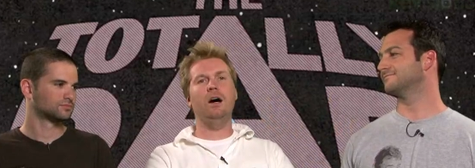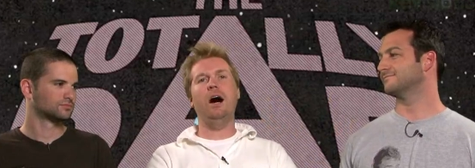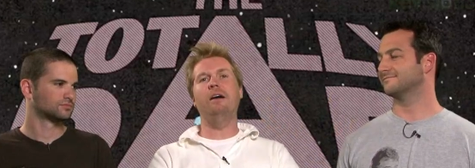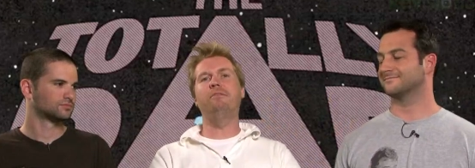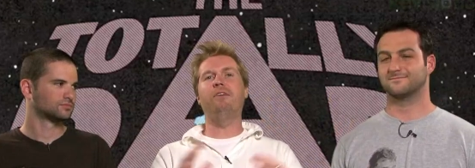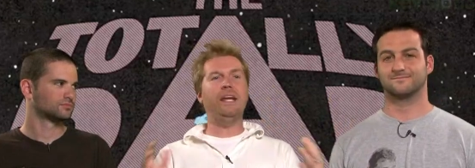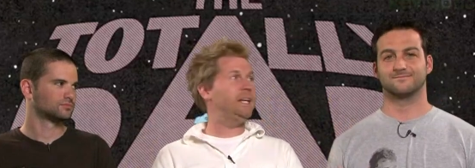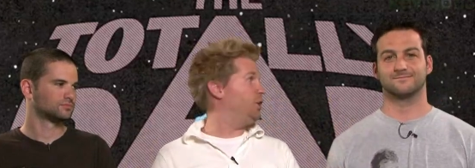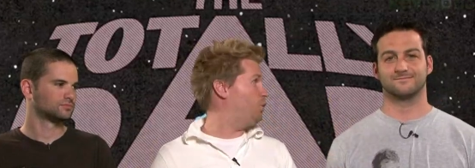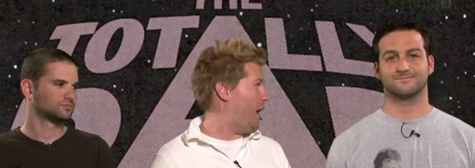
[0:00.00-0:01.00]
Speaker 1: uh,
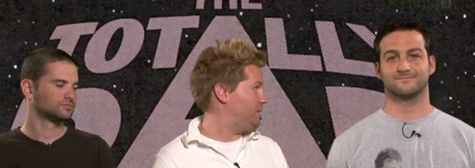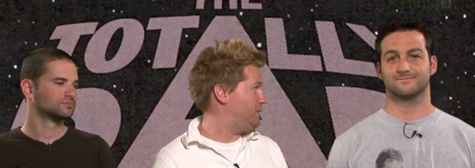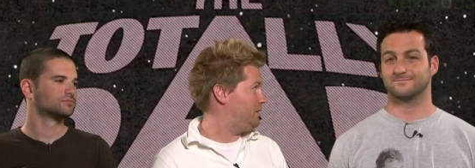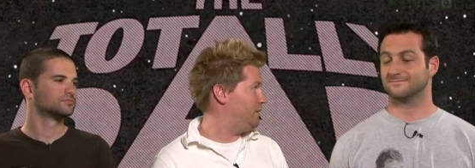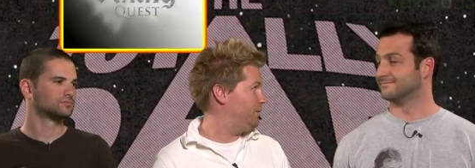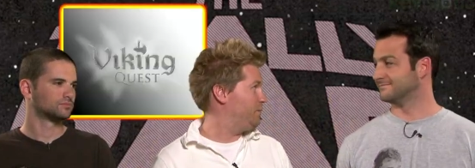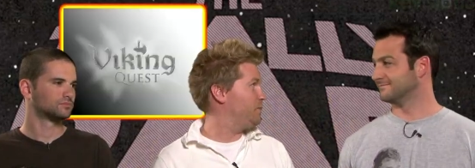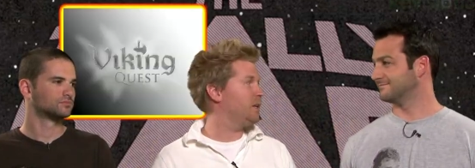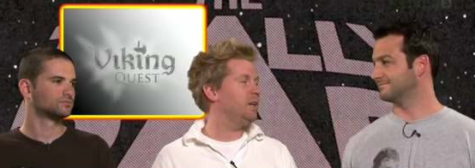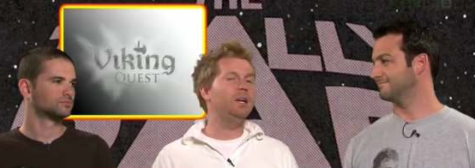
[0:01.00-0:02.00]
Viking Quest.
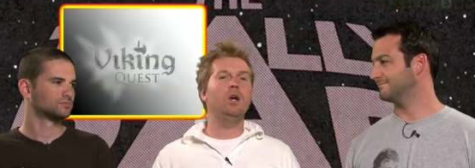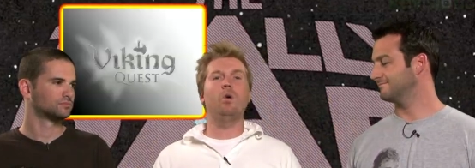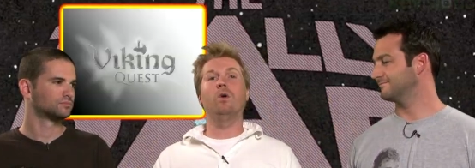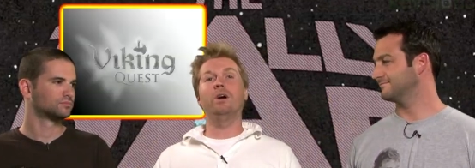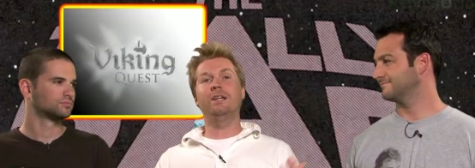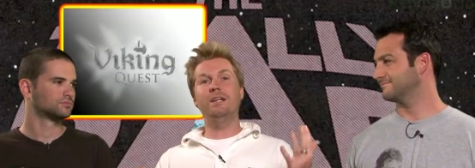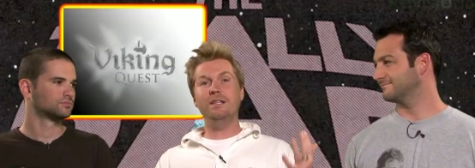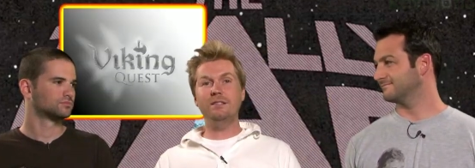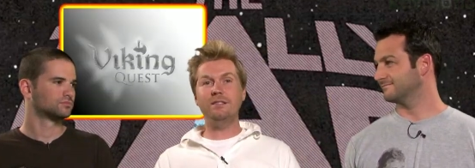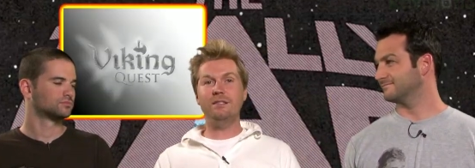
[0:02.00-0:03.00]
Mm-hmm. Well,
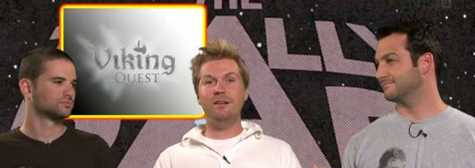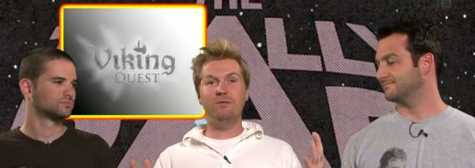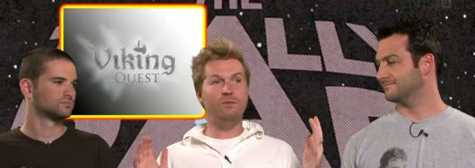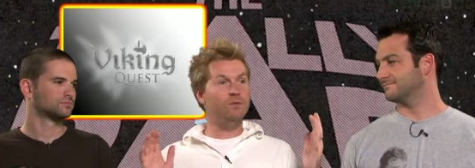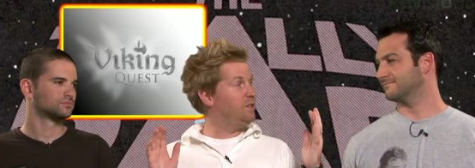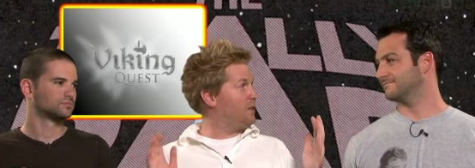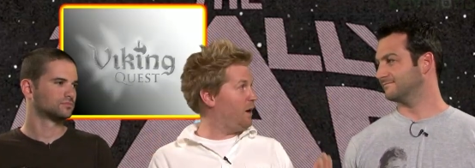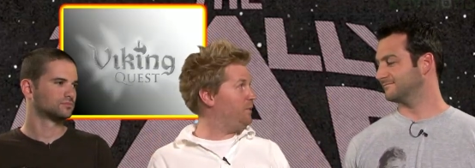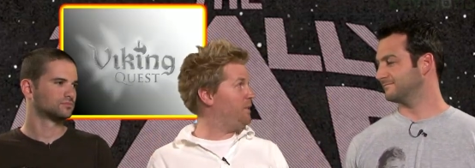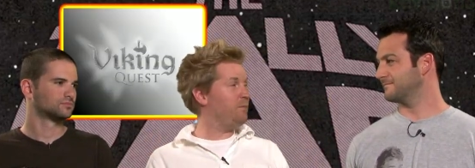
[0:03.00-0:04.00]
his the
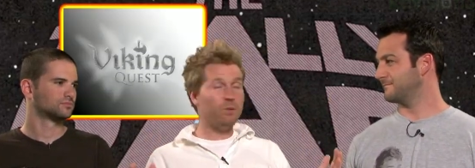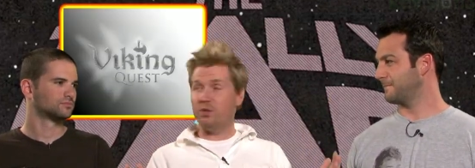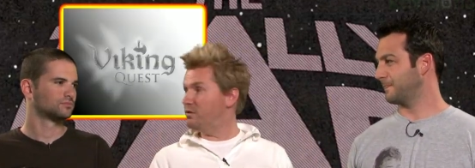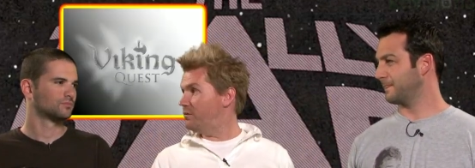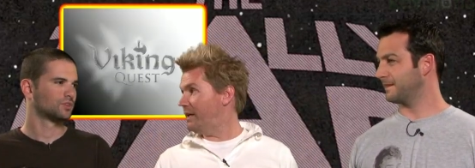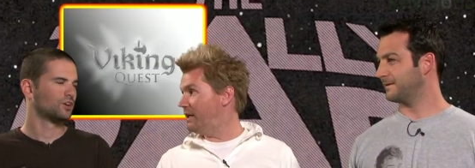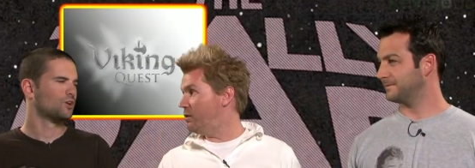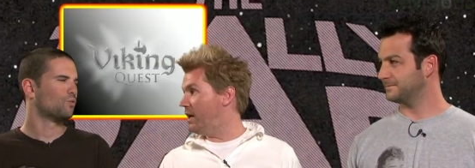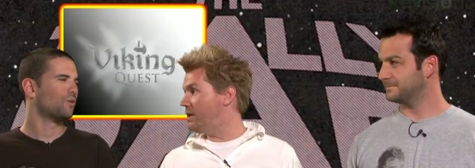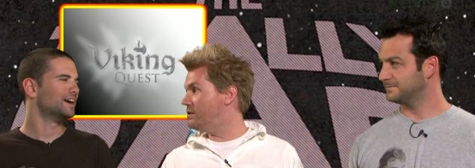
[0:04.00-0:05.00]
company that produced Viking
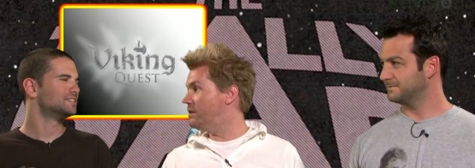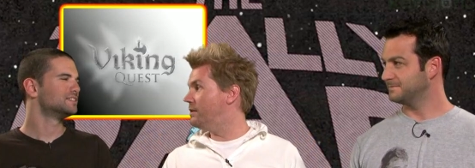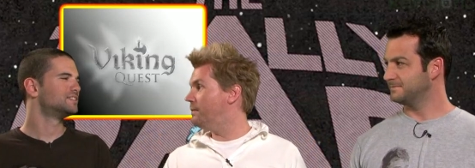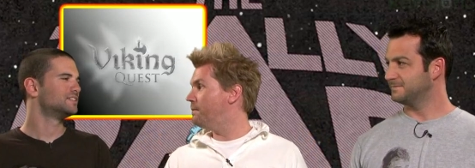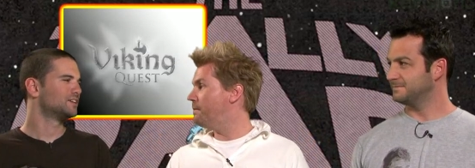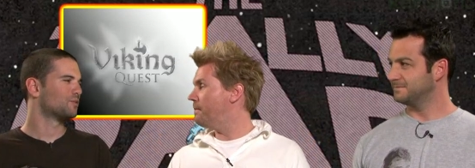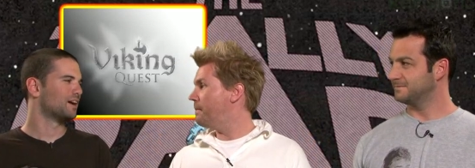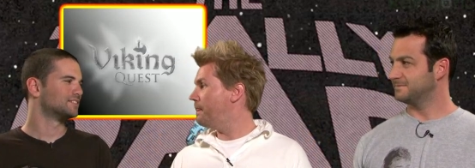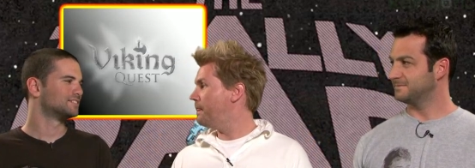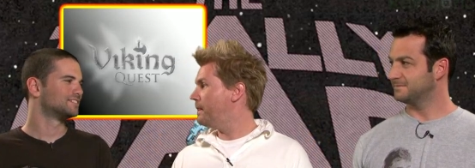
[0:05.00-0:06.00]
Quest. Why is
Speaker 2: it
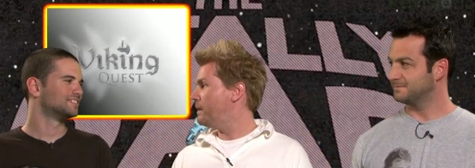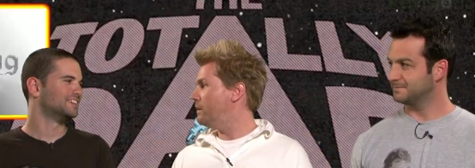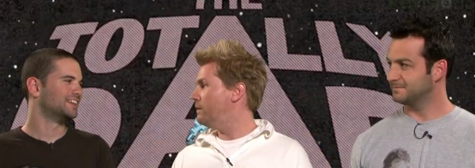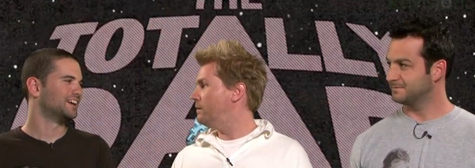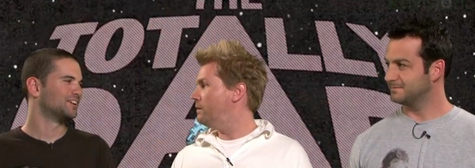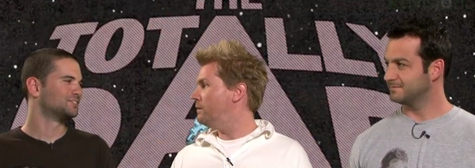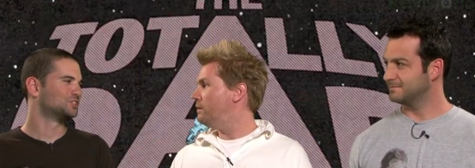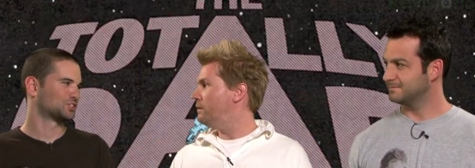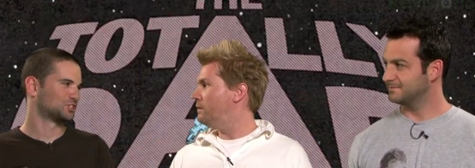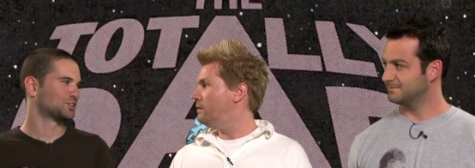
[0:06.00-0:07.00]
SeaQuest in there?
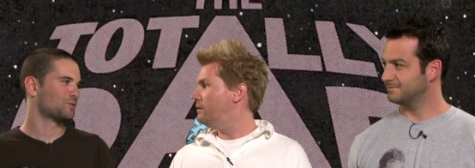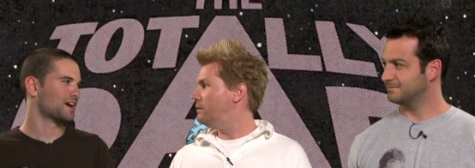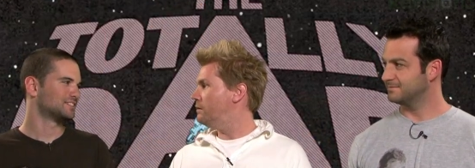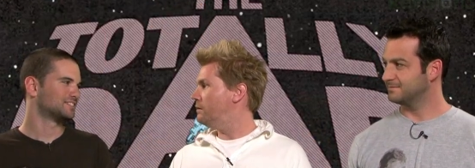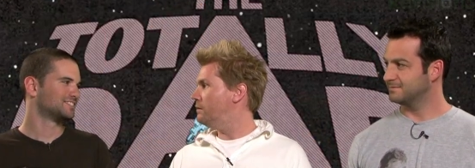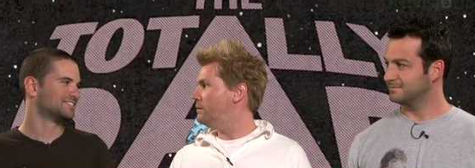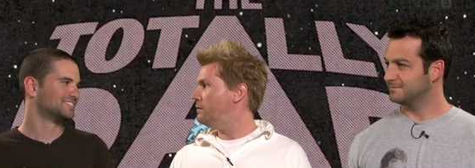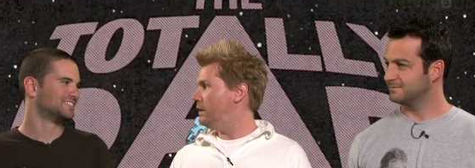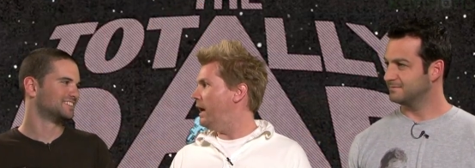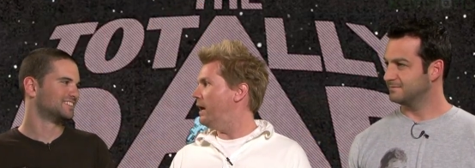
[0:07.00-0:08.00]
Just because of Quest?
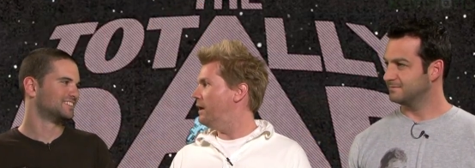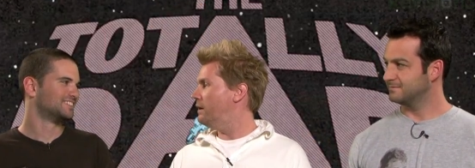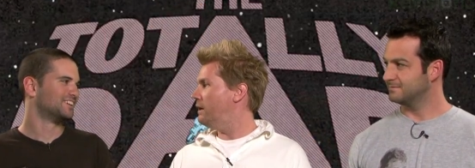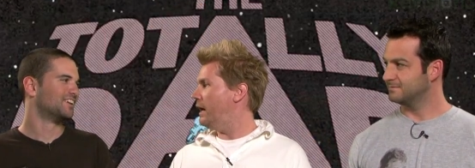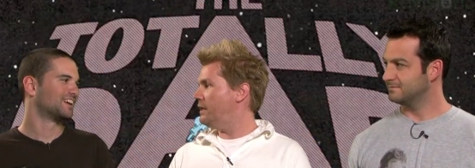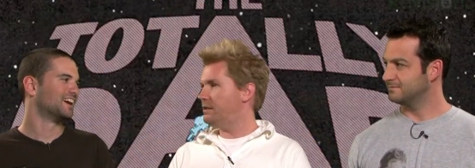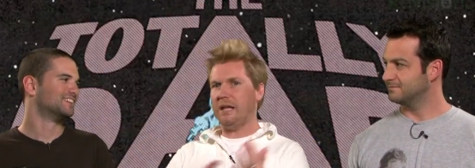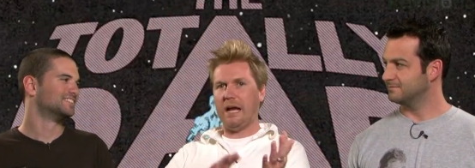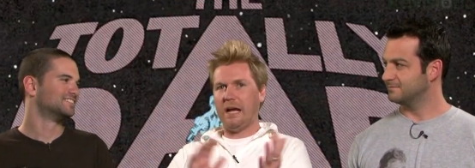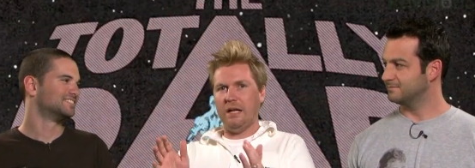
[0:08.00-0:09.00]
Speaker 1: Yeah, okay. and it's
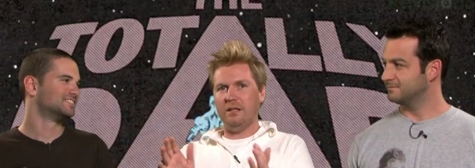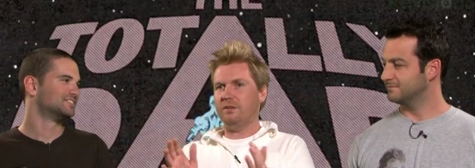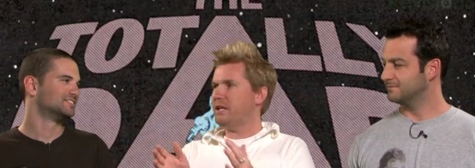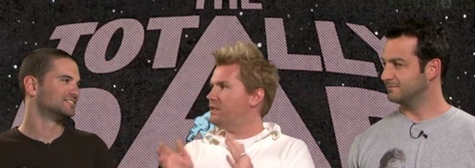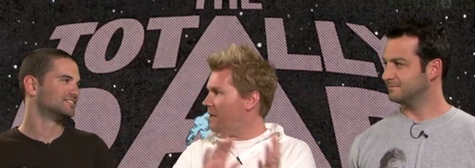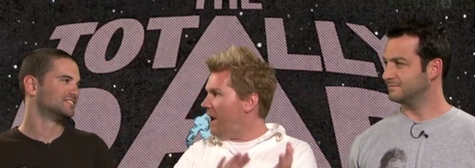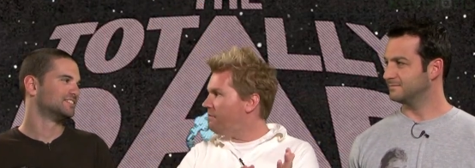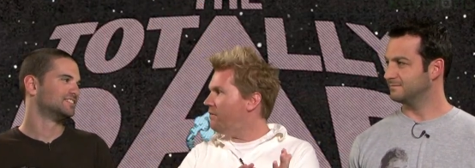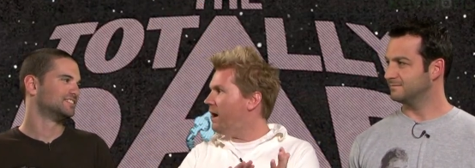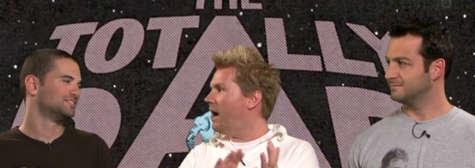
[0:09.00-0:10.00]
that kind of like
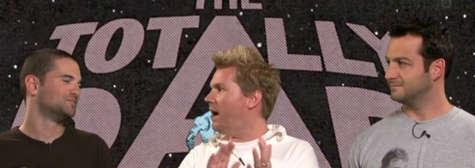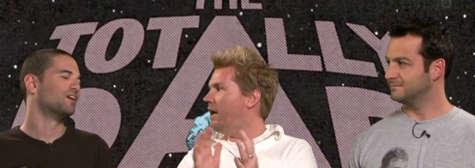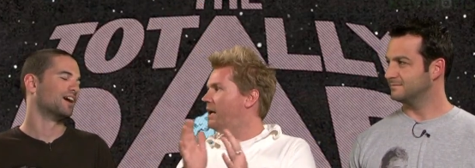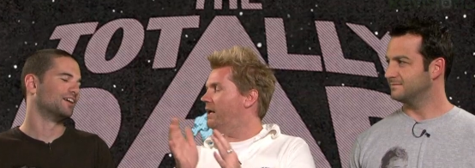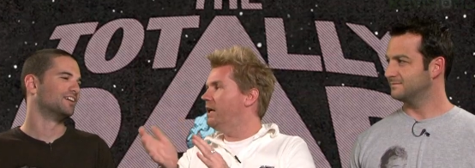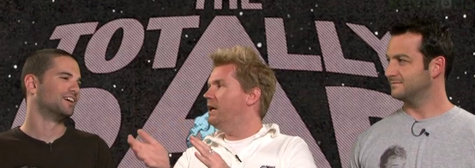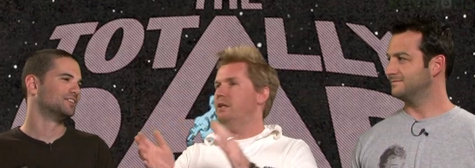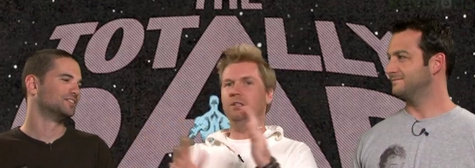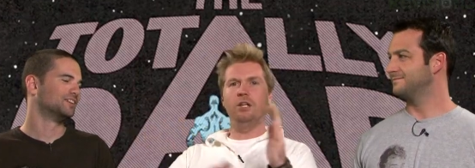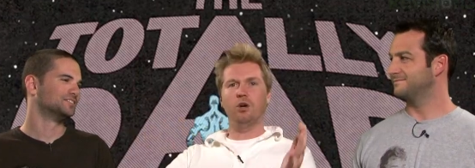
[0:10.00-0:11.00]
sci-fi, right, yeah.
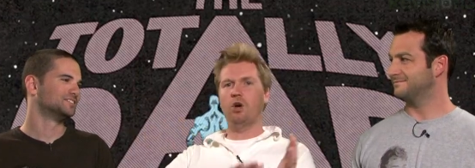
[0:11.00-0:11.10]
you know,